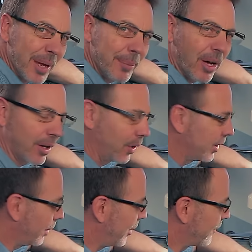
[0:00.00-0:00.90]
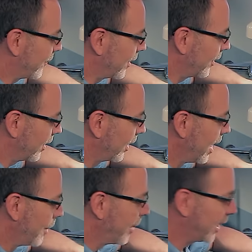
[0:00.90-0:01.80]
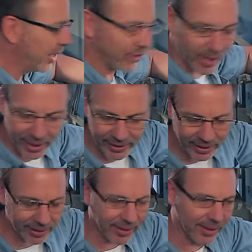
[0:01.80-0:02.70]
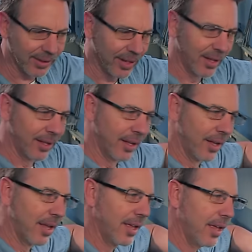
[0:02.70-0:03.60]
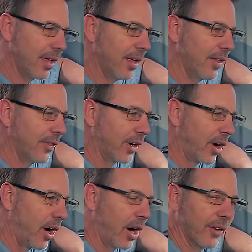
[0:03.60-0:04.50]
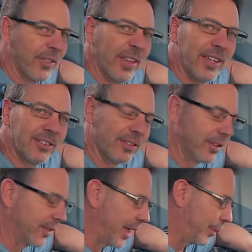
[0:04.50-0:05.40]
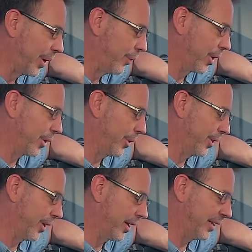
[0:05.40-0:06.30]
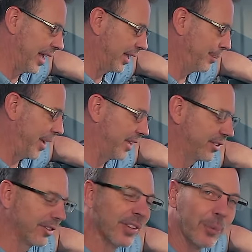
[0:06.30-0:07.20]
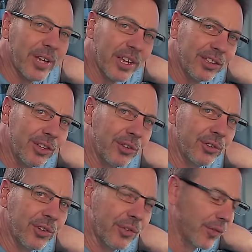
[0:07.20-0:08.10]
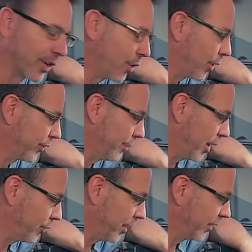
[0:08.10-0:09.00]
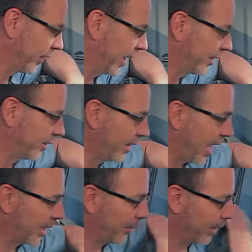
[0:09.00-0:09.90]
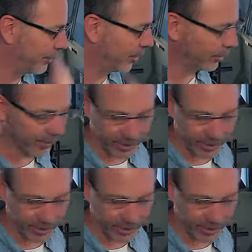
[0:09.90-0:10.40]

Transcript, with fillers: Maybe I'll go a little bit further, but it gives you an idea that there are things that we work with on a daily basis that we can use for coarse measurements, and that's exactly what I'm doing